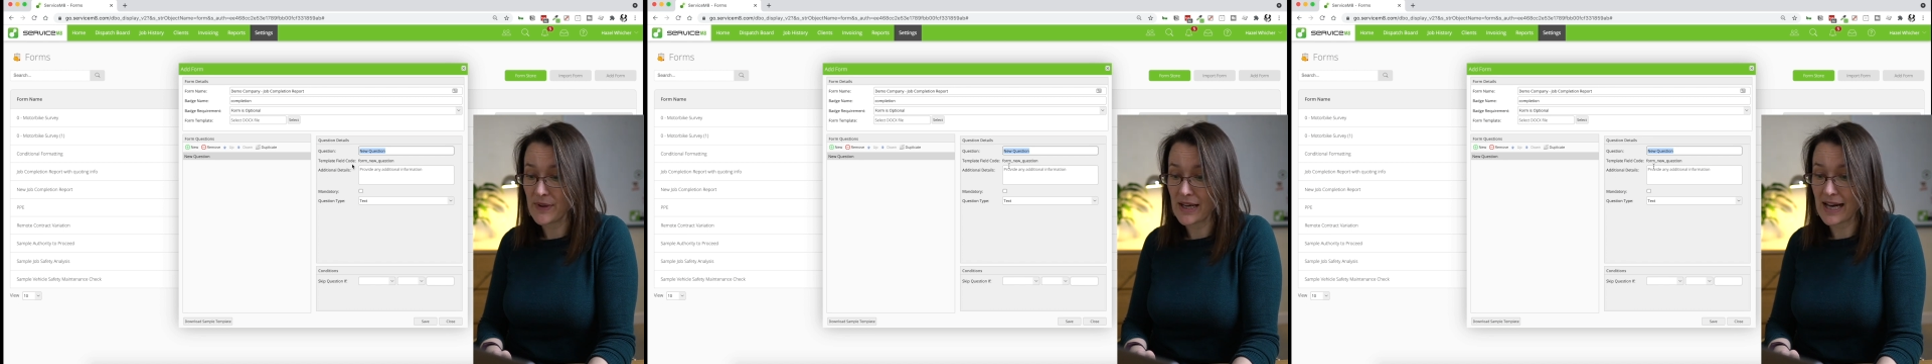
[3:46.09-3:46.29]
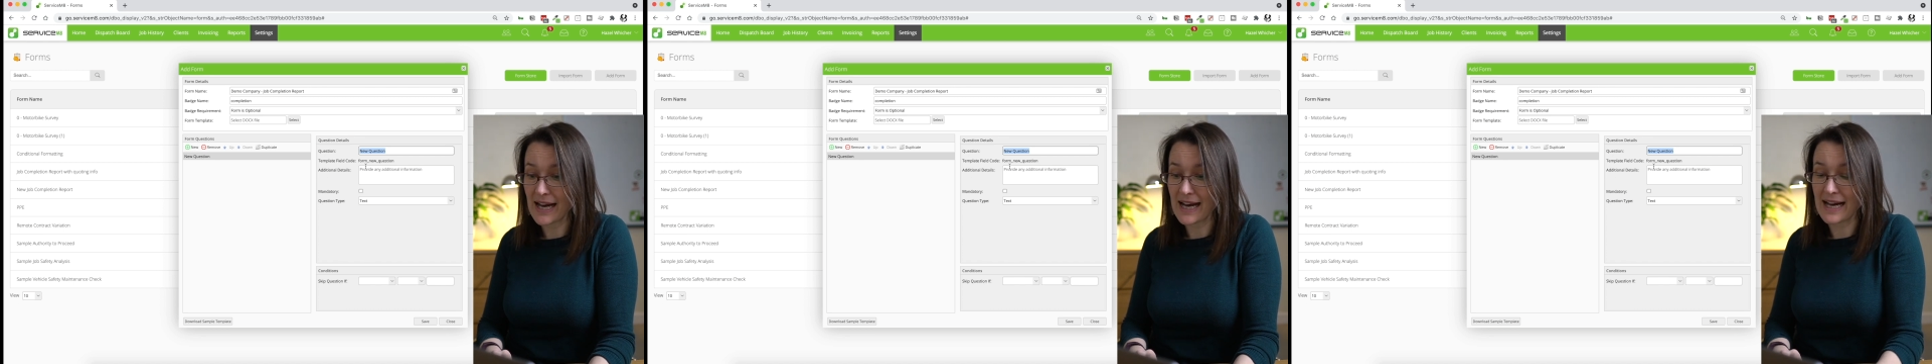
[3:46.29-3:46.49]

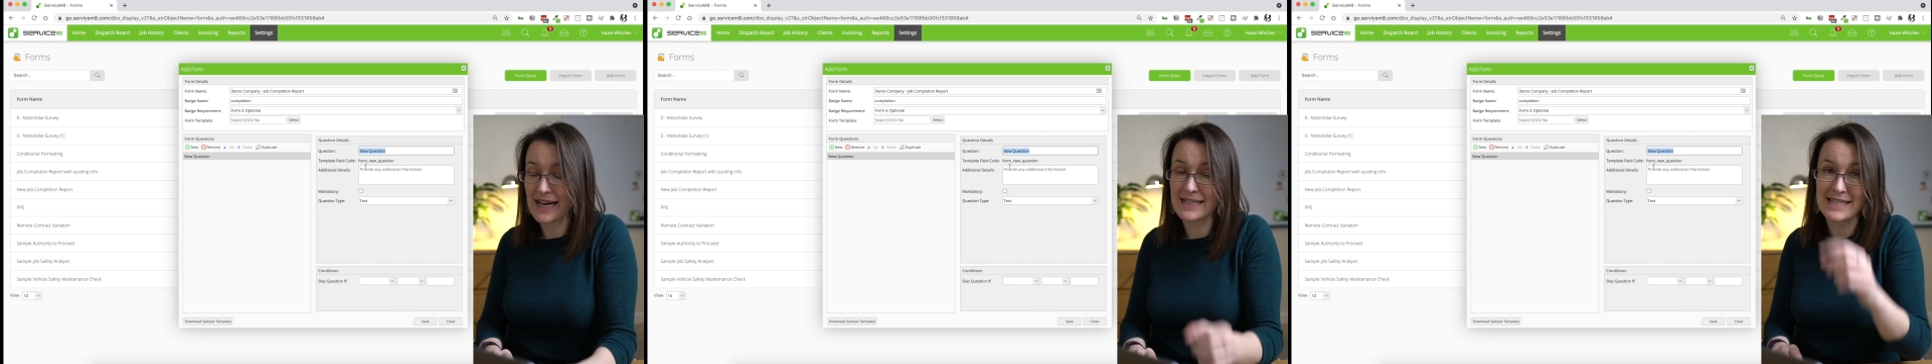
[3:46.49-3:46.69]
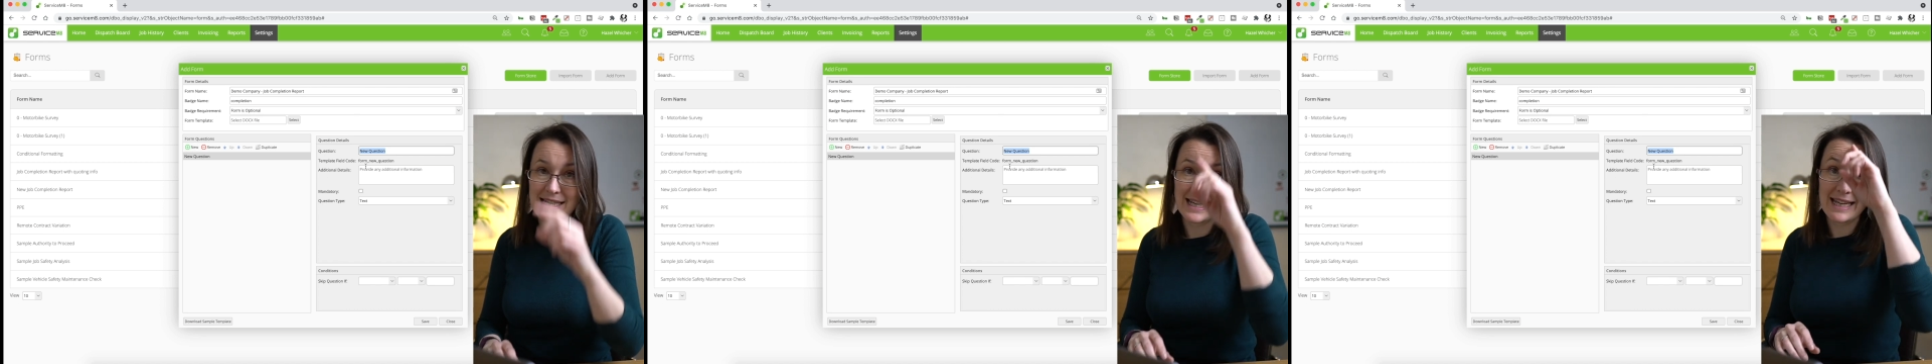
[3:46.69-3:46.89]

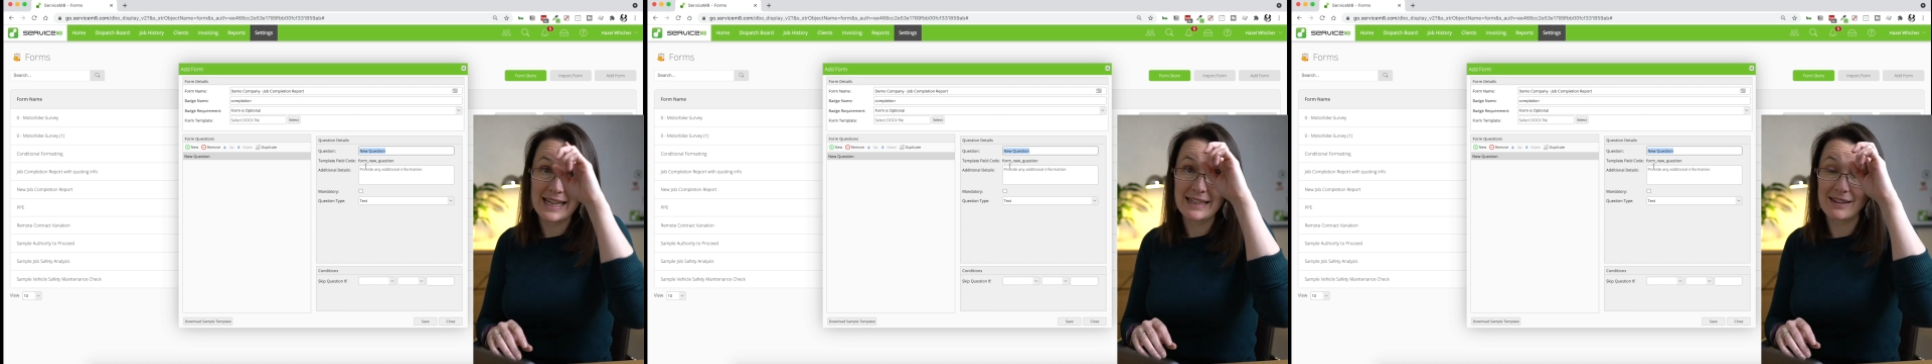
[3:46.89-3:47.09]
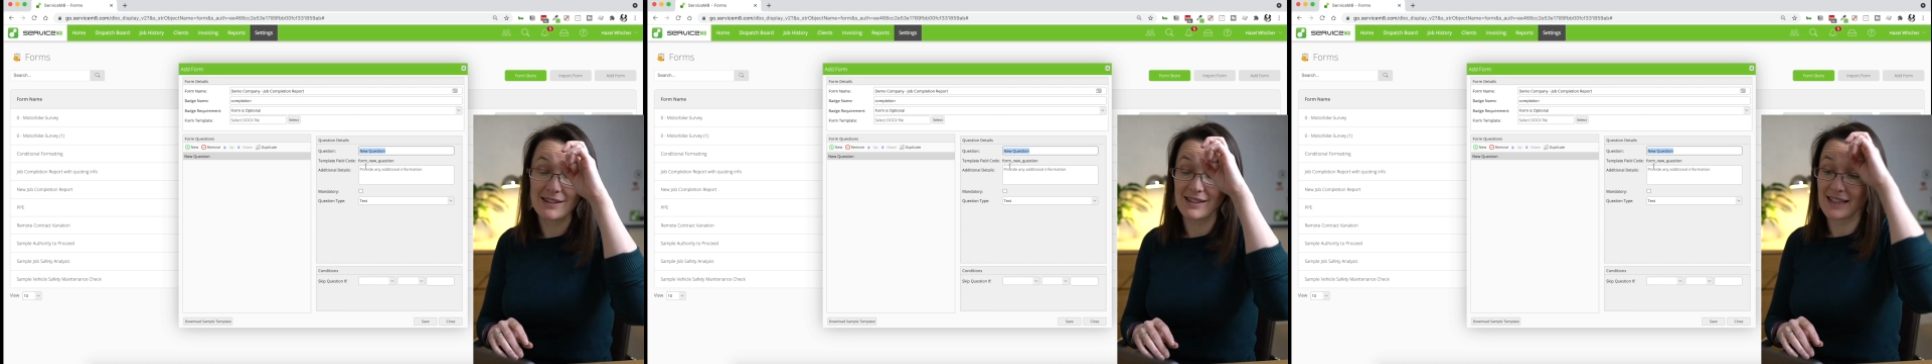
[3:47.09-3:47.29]
and
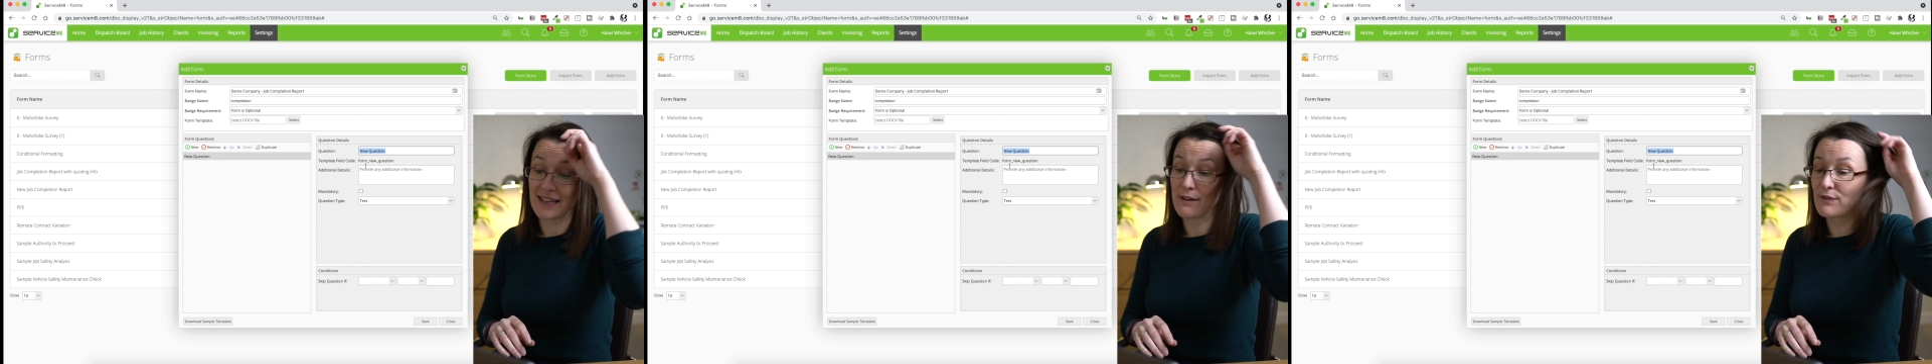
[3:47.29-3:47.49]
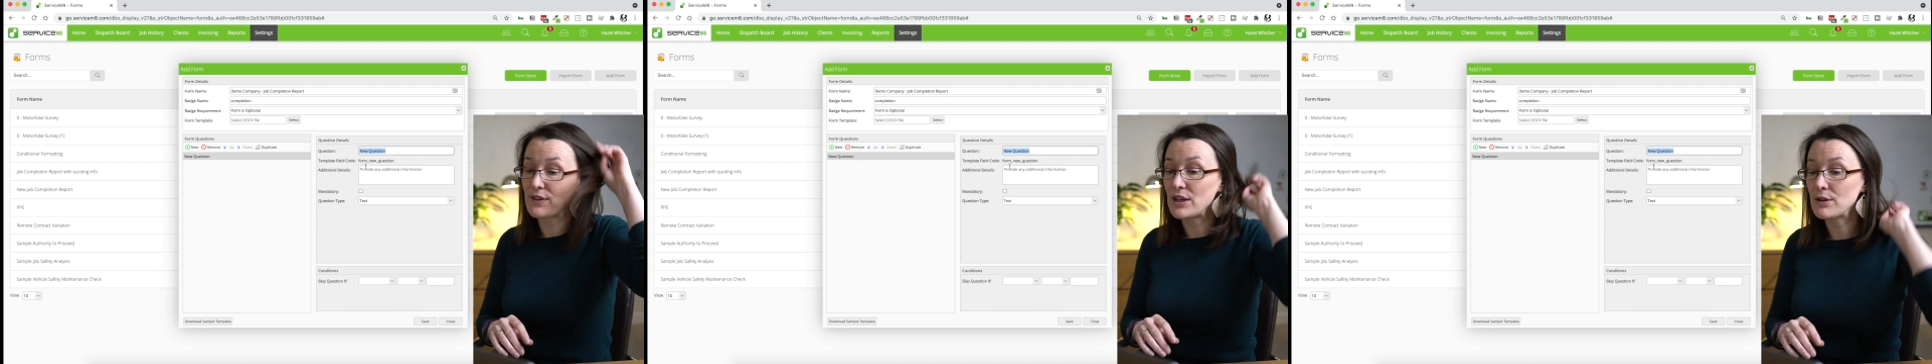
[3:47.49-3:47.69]
it'll
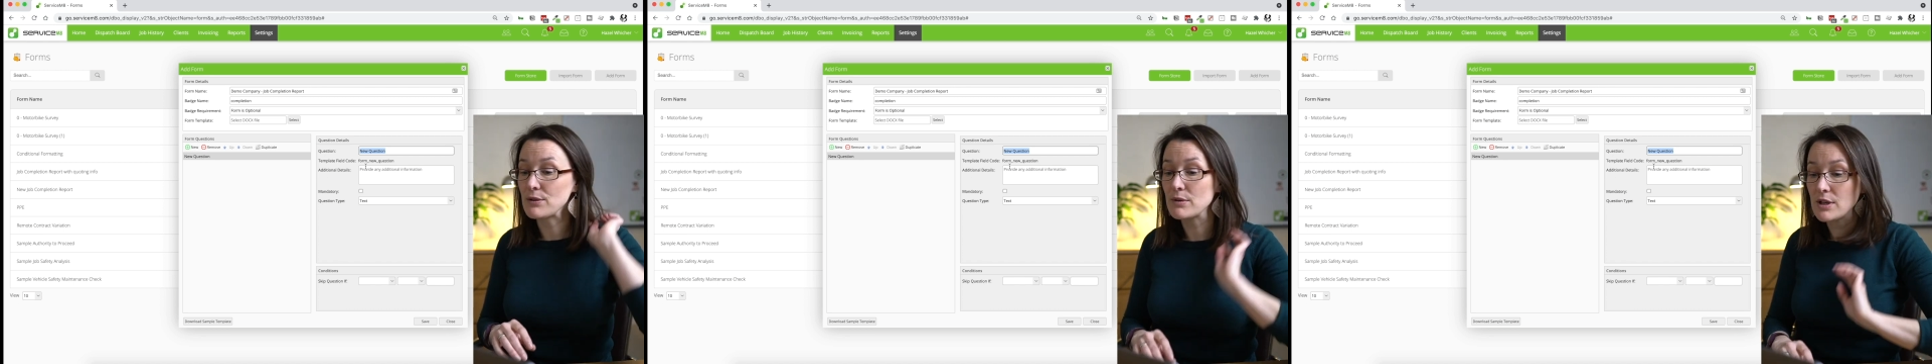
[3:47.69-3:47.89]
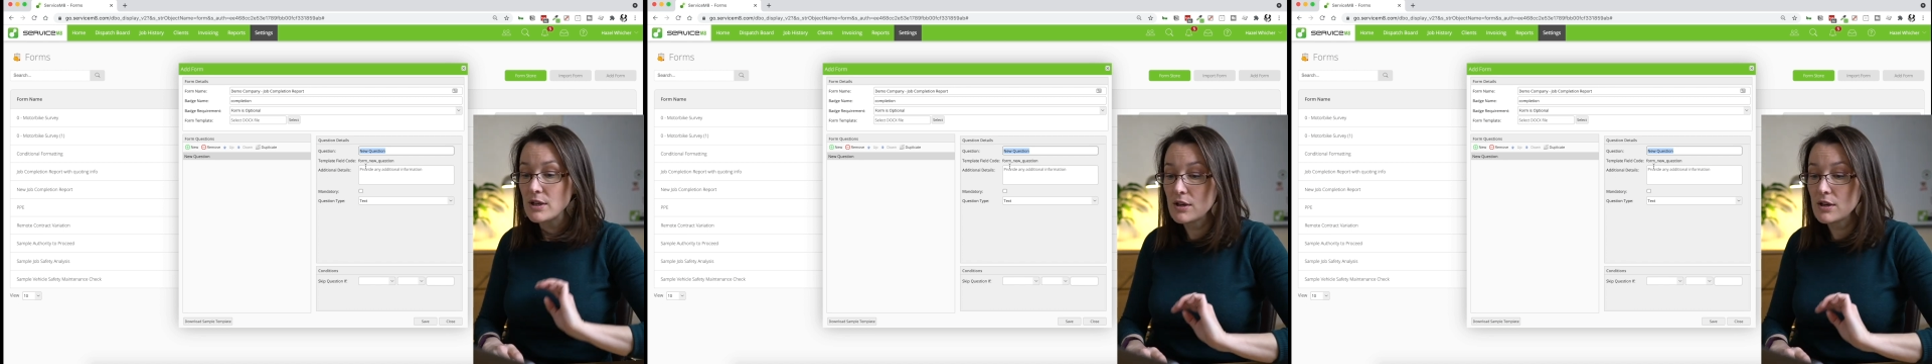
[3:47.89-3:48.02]
give you